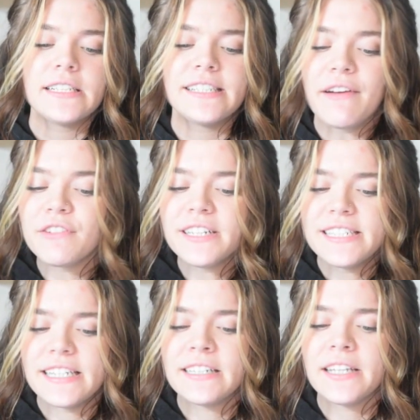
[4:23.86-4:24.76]
Definitely
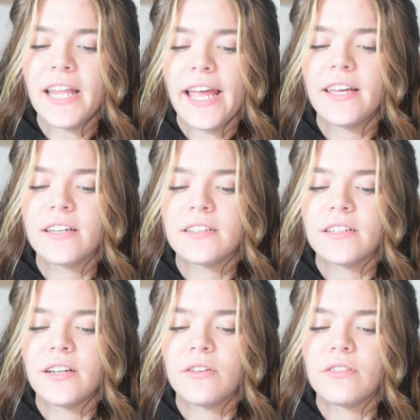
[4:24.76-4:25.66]
didn't like
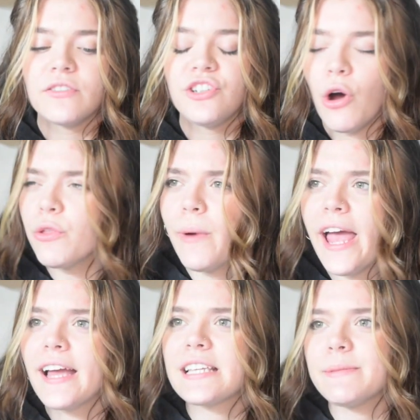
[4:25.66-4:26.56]
go the way
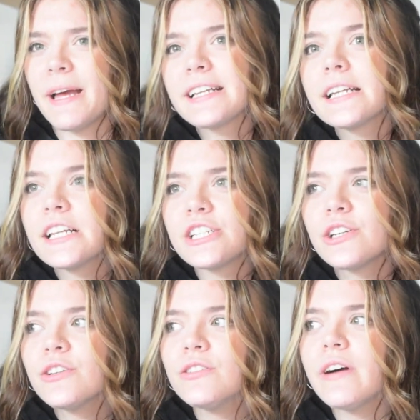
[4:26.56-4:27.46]
I expected it to
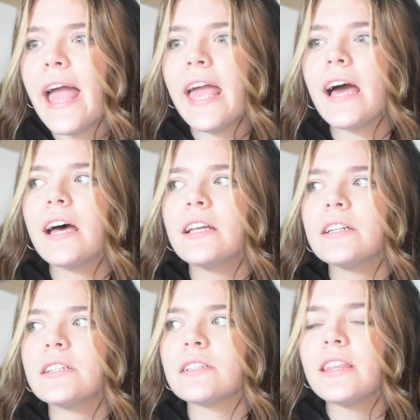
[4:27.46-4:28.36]

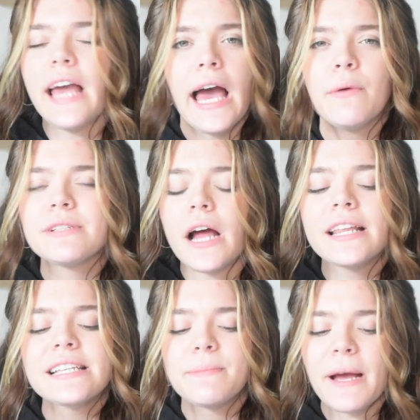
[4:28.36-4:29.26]
and yeah it was
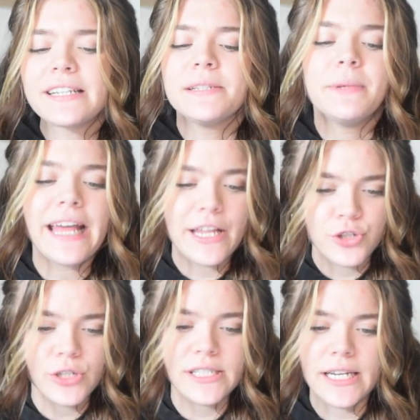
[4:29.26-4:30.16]
unexpected but
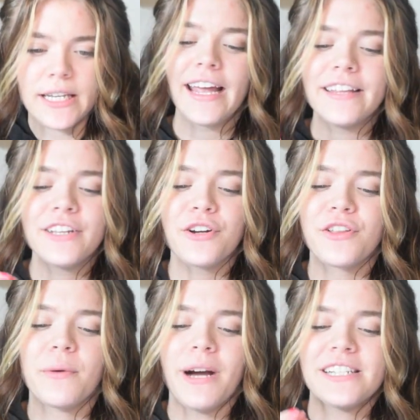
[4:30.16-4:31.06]
interesting. In the
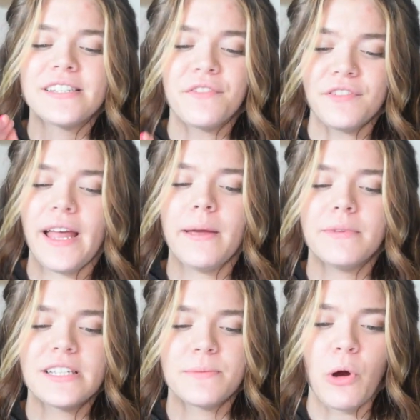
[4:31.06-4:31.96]
Earth Abides the Flame
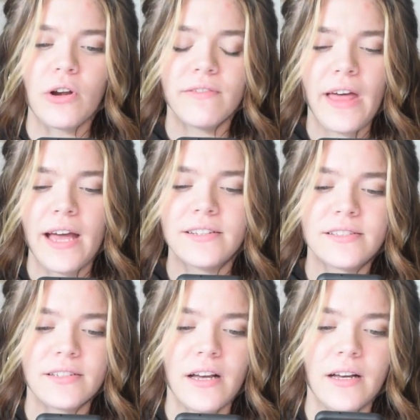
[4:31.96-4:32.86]
this is part of
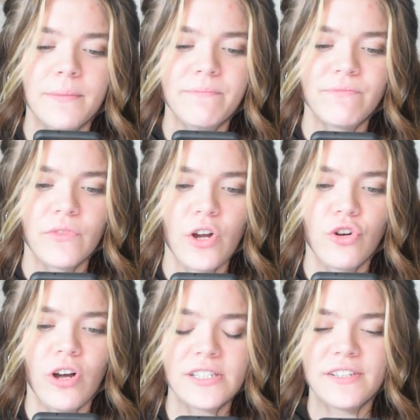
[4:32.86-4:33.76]
that um,
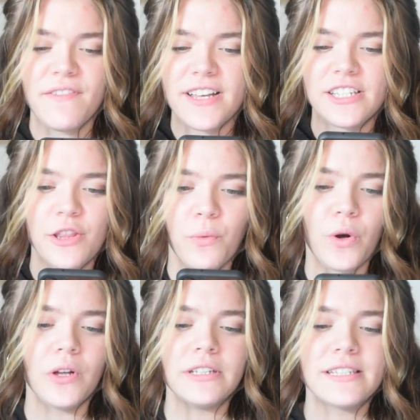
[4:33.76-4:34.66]
Across the Face of the
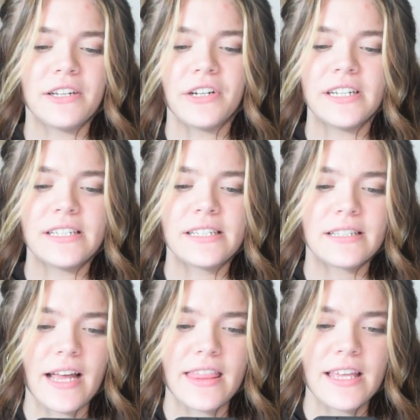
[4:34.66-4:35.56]
World
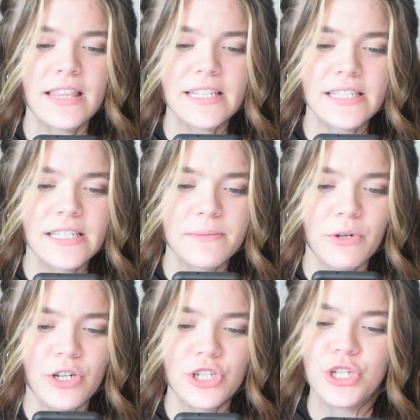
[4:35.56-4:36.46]
series. I think this is
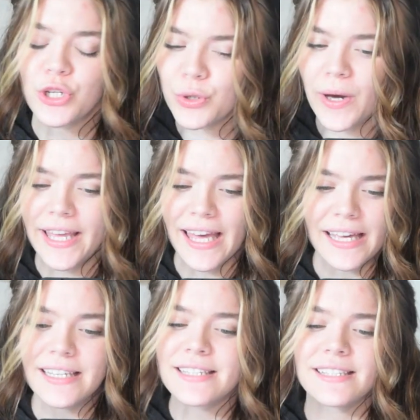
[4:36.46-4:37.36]
book two I
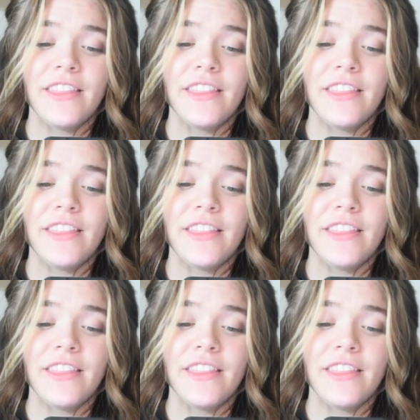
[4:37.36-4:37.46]
guess.